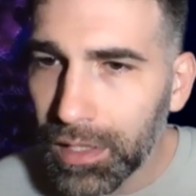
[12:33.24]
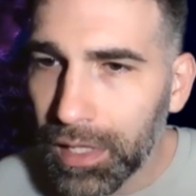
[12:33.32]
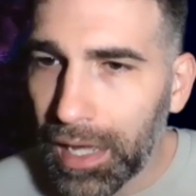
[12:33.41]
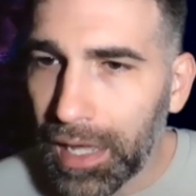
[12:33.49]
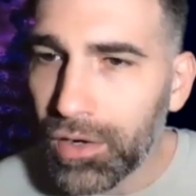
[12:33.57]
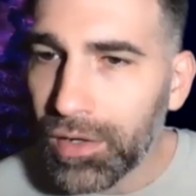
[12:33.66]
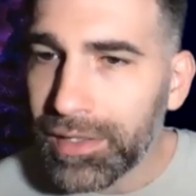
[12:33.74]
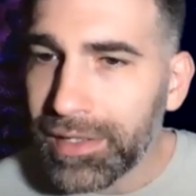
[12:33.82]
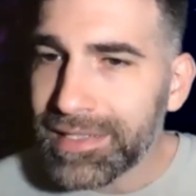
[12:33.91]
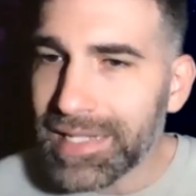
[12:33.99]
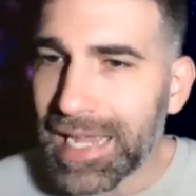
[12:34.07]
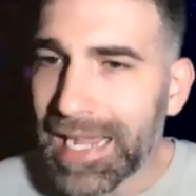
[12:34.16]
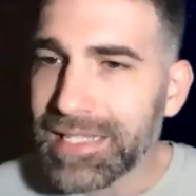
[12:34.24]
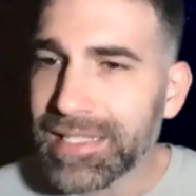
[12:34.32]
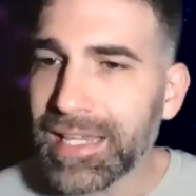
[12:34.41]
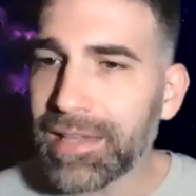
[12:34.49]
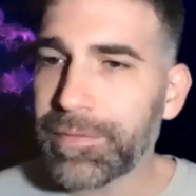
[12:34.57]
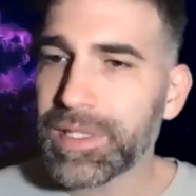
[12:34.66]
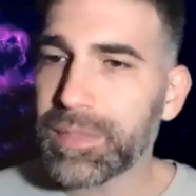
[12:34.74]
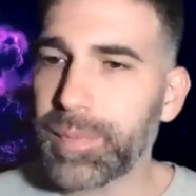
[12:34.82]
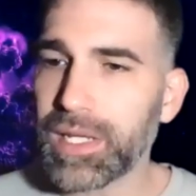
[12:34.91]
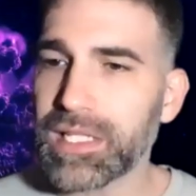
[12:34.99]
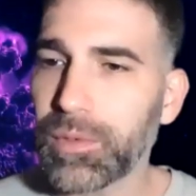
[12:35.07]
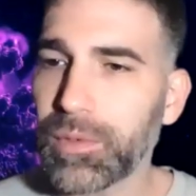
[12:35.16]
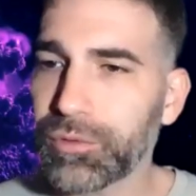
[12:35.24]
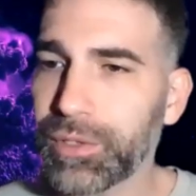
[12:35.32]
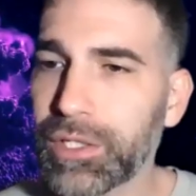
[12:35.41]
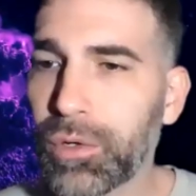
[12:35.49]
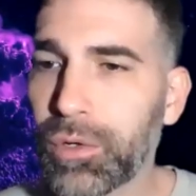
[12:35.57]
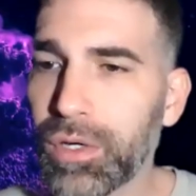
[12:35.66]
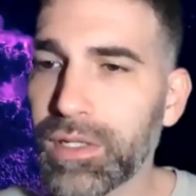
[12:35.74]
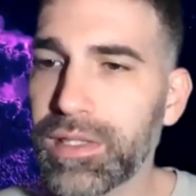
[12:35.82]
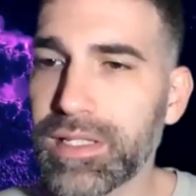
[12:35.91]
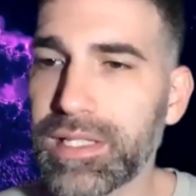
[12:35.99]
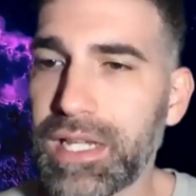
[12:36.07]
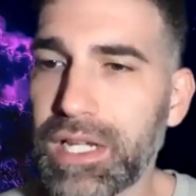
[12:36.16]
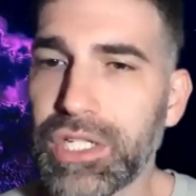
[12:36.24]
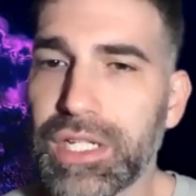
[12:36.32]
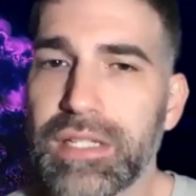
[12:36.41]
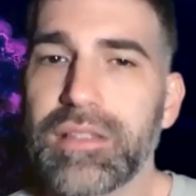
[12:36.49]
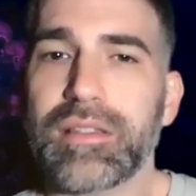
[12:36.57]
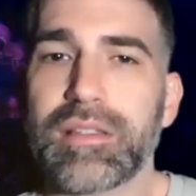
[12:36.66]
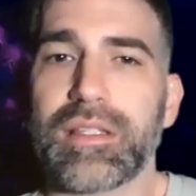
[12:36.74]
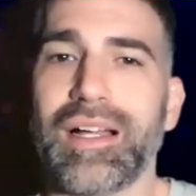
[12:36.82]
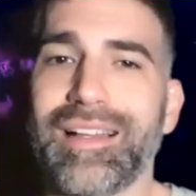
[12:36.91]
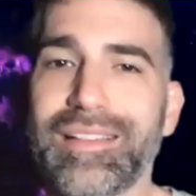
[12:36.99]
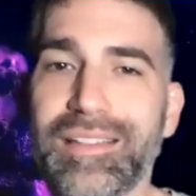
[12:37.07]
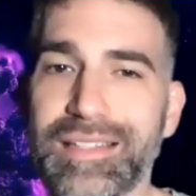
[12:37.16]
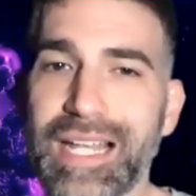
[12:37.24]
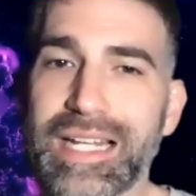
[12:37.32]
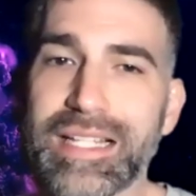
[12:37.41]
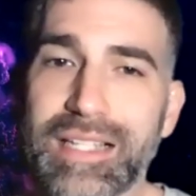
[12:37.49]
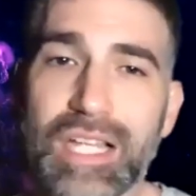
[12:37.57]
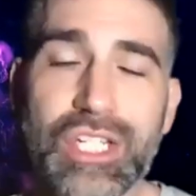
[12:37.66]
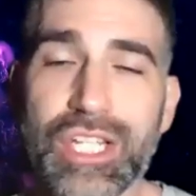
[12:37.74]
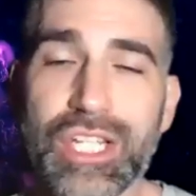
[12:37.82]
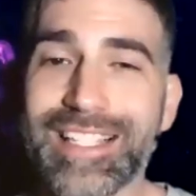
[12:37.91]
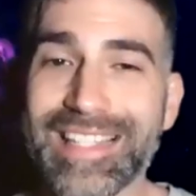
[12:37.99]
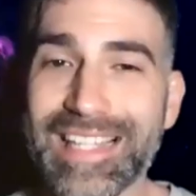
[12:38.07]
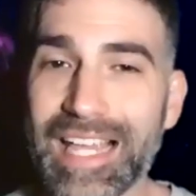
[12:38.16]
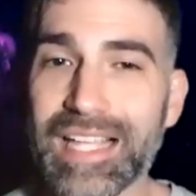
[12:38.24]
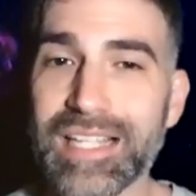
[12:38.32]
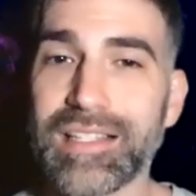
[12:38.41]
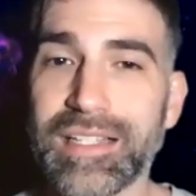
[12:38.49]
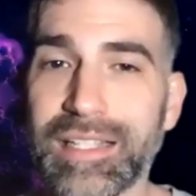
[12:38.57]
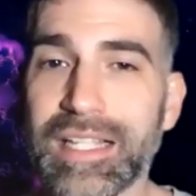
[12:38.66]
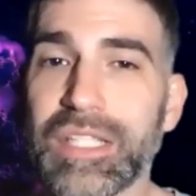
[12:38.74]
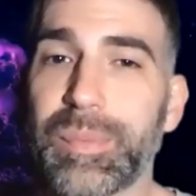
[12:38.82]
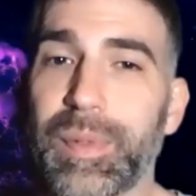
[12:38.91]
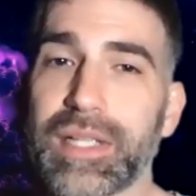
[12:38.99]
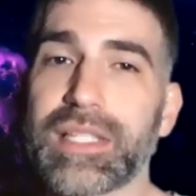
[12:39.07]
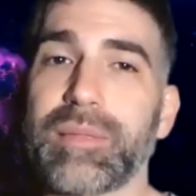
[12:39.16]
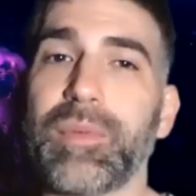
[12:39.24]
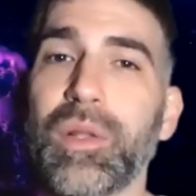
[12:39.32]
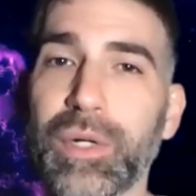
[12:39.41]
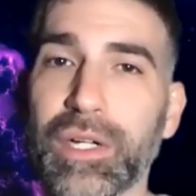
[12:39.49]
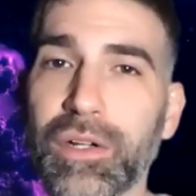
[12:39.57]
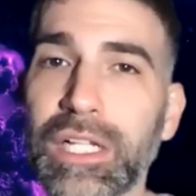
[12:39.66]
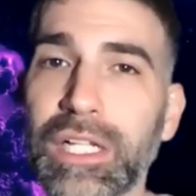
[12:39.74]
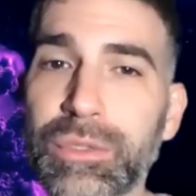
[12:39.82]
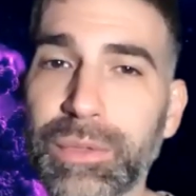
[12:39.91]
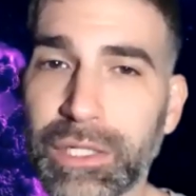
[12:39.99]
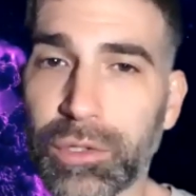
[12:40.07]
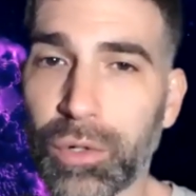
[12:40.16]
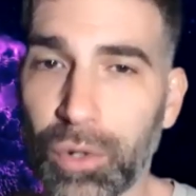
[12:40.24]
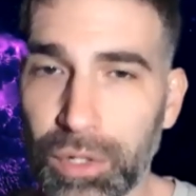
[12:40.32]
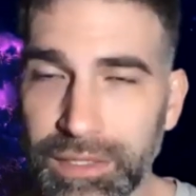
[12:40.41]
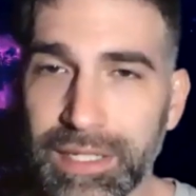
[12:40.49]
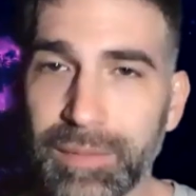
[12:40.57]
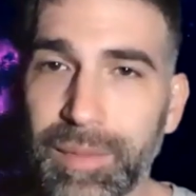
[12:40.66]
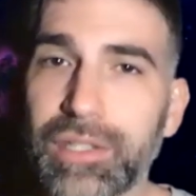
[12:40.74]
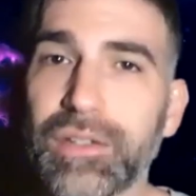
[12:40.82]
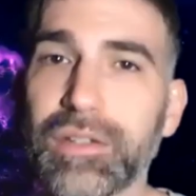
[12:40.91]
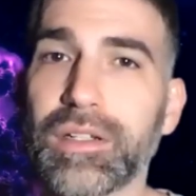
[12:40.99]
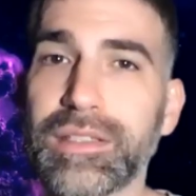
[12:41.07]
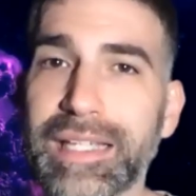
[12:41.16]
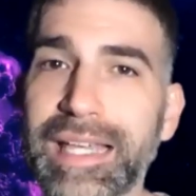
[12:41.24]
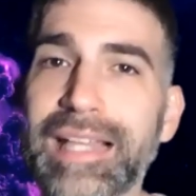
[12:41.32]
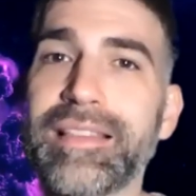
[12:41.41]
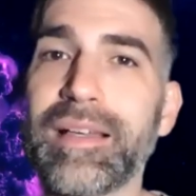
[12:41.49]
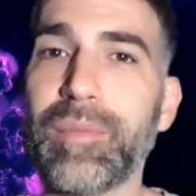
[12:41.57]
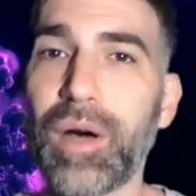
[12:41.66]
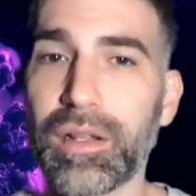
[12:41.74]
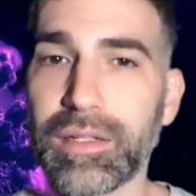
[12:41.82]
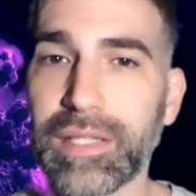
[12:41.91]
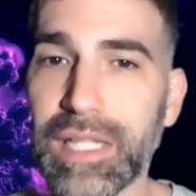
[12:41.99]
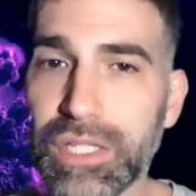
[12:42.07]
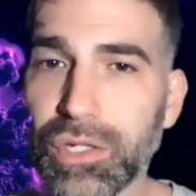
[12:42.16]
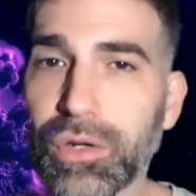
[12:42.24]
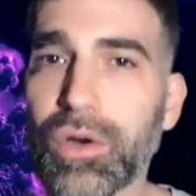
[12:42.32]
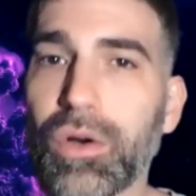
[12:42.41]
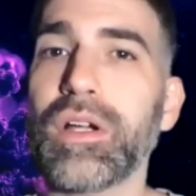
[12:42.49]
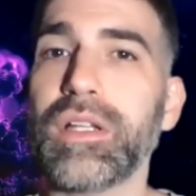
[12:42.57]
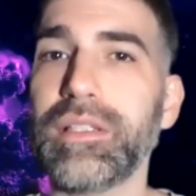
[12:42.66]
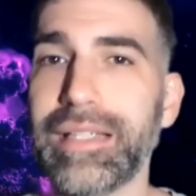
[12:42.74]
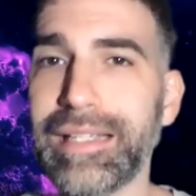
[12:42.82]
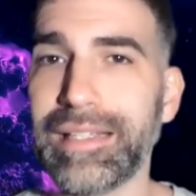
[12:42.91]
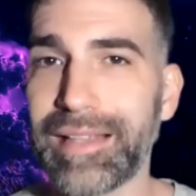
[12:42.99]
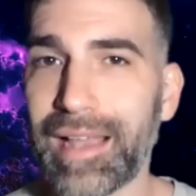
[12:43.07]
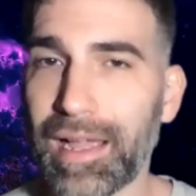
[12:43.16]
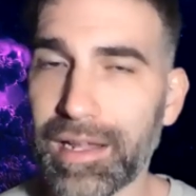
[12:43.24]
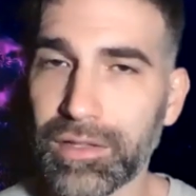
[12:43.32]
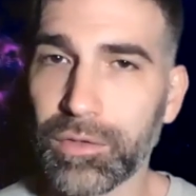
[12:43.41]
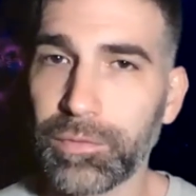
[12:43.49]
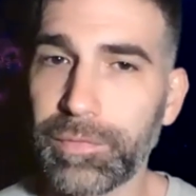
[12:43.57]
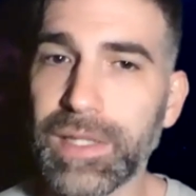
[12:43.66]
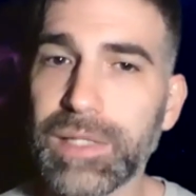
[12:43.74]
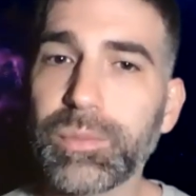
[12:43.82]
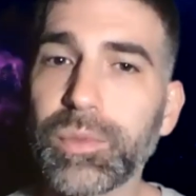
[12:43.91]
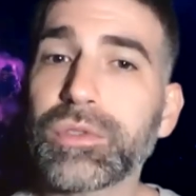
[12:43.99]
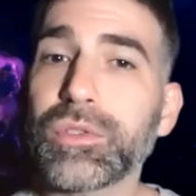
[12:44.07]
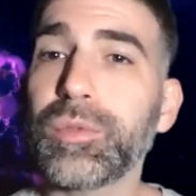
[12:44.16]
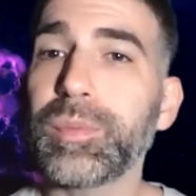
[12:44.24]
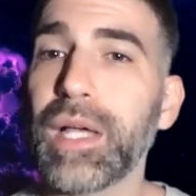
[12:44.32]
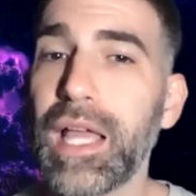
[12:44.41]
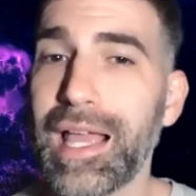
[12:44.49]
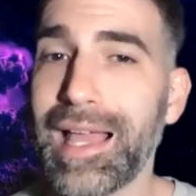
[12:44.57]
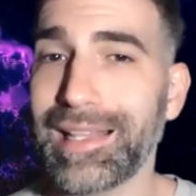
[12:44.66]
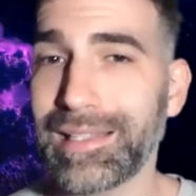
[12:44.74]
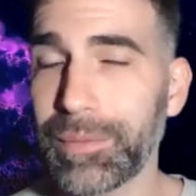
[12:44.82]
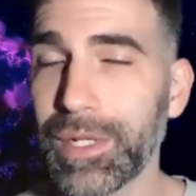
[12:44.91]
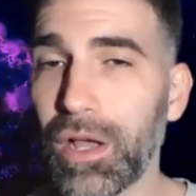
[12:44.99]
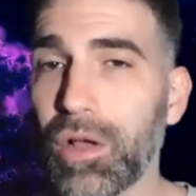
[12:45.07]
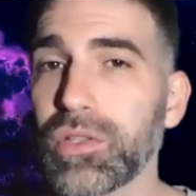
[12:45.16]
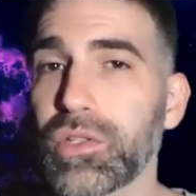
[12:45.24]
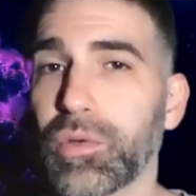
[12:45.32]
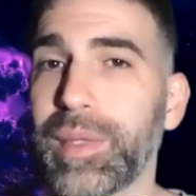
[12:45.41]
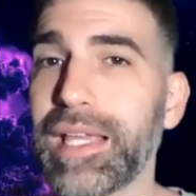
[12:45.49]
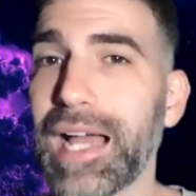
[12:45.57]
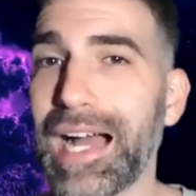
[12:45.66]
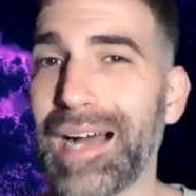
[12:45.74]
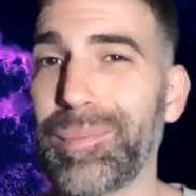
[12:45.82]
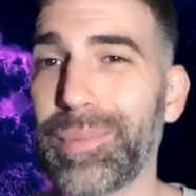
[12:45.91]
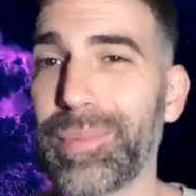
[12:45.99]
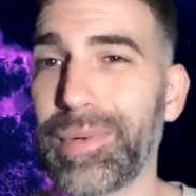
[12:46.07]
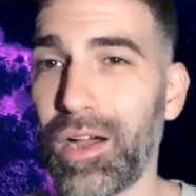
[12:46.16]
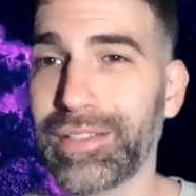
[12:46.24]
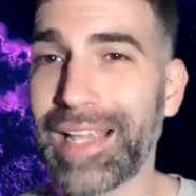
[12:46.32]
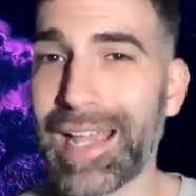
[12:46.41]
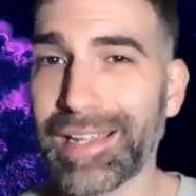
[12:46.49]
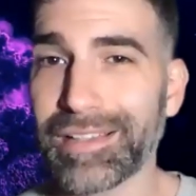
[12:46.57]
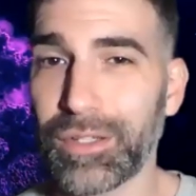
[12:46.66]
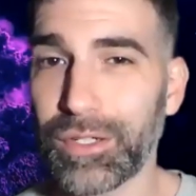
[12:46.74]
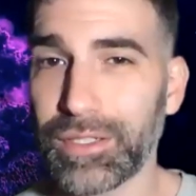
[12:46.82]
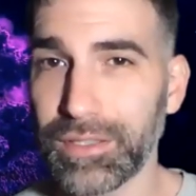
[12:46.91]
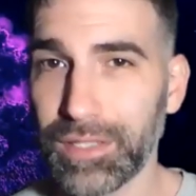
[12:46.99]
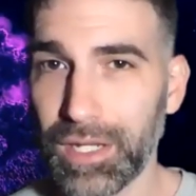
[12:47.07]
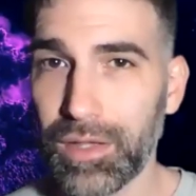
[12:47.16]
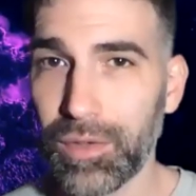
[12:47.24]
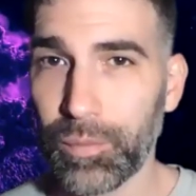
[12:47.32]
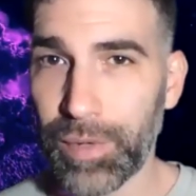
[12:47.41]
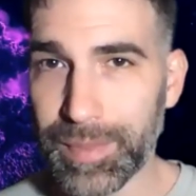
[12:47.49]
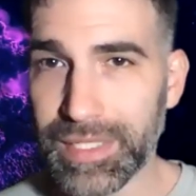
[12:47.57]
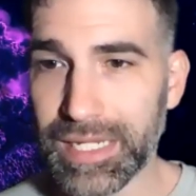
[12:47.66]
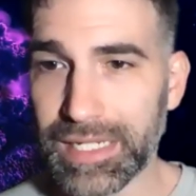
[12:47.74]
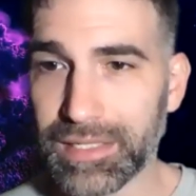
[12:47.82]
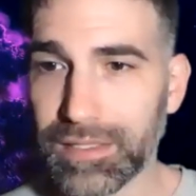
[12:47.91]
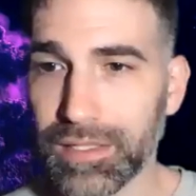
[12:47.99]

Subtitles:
Alon is asking if it's possible to record the sessions, the daily sessions. Yes, it is possible. We're going to record them and you're going to get them on Discord in the Hackathon Facebook group, and they will also be up on the Hackathon website,